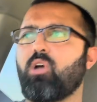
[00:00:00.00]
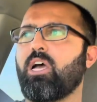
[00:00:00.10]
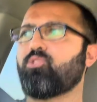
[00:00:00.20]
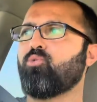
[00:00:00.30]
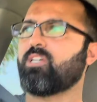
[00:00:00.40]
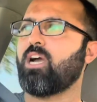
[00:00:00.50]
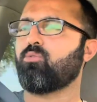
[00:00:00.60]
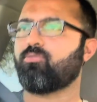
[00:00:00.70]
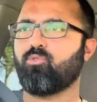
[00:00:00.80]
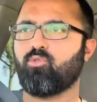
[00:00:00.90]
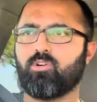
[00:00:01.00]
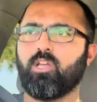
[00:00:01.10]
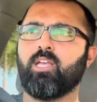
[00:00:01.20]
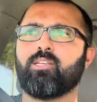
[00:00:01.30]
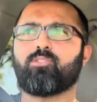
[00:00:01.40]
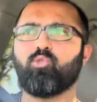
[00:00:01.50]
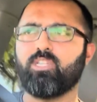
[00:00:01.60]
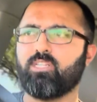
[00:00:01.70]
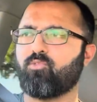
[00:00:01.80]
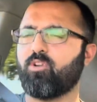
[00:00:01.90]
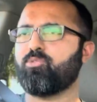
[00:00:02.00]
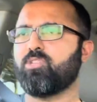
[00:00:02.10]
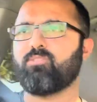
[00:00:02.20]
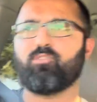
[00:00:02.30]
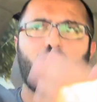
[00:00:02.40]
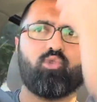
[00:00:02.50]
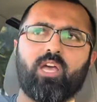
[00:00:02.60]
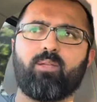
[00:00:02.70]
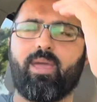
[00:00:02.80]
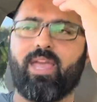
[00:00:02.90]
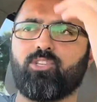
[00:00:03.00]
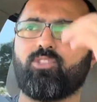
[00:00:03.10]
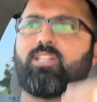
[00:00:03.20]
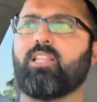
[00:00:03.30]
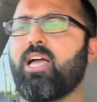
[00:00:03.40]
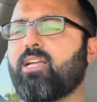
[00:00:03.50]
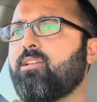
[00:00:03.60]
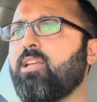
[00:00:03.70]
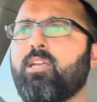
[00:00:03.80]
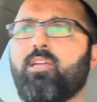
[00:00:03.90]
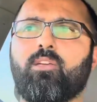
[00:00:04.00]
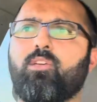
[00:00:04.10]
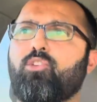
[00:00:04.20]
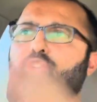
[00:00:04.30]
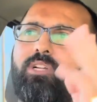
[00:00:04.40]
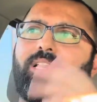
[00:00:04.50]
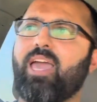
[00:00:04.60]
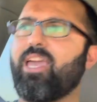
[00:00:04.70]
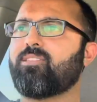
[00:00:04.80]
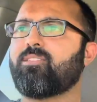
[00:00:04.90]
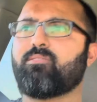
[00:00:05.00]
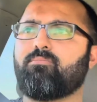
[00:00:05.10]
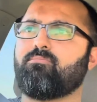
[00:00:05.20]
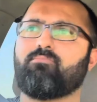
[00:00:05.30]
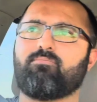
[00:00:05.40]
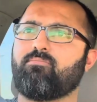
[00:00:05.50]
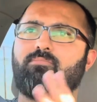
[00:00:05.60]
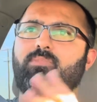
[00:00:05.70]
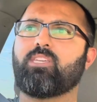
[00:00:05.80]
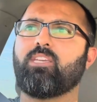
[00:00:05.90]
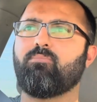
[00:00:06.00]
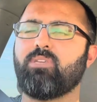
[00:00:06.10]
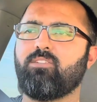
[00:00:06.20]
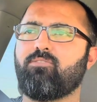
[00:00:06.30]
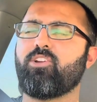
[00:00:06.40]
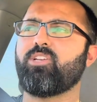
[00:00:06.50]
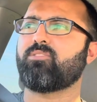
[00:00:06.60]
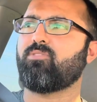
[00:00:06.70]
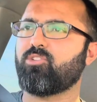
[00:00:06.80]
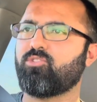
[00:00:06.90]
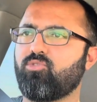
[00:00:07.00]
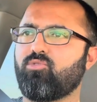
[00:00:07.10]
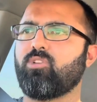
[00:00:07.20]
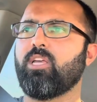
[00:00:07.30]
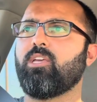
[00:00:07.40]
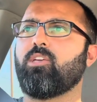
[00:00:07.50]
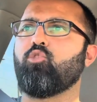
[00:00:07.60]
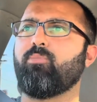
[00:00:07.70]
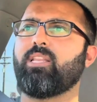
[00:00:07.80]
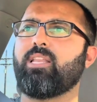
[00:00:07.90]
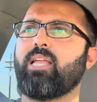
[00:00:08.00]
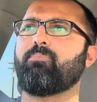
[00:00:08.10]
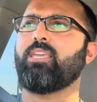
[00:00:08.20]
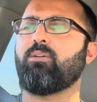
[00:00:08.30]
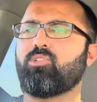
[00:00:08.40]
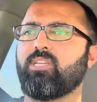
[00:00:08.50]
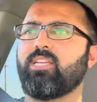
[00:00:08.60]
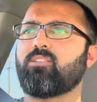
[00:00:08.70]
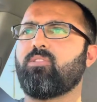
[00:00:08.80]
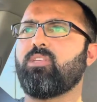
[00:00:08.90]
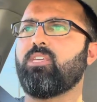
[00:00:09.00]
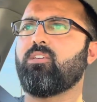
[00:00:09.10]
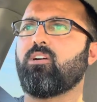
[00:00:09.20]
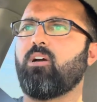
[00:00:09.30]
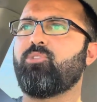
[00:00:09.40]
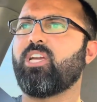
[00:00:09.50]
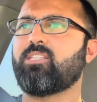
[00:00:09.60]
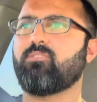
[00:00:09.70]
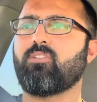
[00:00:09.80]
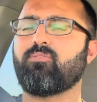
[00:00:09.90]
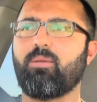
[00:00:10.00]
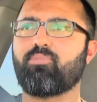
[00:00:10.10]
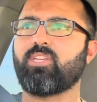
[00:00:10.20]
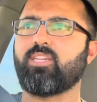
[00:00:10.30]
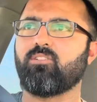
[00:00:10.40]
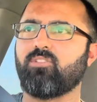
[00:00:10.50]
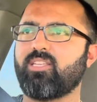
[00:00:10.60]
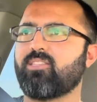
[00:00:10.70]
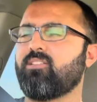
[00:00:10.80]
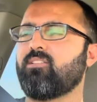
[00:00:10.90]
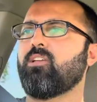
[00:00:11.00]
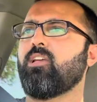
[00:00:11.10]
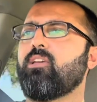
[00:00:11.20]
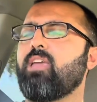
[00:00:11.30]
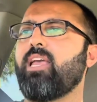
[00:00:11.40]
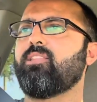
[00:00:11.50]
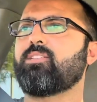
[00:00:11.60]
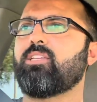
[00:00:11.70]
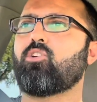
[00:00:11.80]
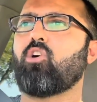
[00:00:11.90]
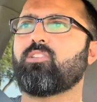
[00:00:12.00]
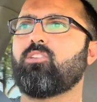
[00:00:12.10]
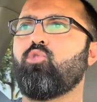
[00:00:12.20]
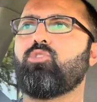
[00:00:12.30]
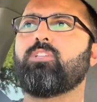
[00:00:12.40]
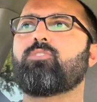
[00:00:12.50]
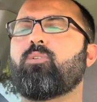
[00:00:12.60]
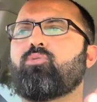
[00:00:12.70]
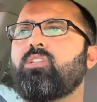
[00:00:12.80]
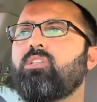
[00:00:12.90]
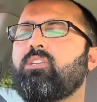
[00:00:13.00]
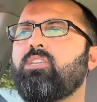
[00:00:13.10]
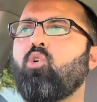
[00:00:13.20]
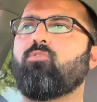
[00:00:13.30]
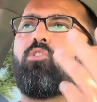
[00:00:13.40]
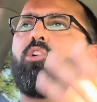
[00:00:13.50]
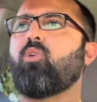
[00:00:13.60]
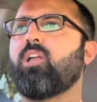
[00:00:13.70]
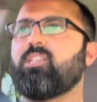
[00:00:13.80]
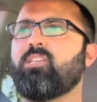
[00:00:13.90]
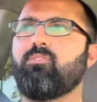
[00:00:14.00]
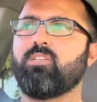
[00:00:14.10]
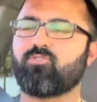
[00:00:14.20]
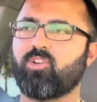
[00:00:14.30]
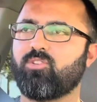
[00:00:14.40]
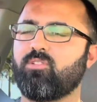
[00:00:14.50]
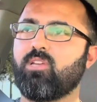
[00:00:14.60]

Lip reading: how to account for student interruptions, if you don't know how to manage the clock, your class can be very dysfunctional. You may not be able to get to the objectives of that particular lesson, and this can cause a huge disruption in the overall quality of the instruction.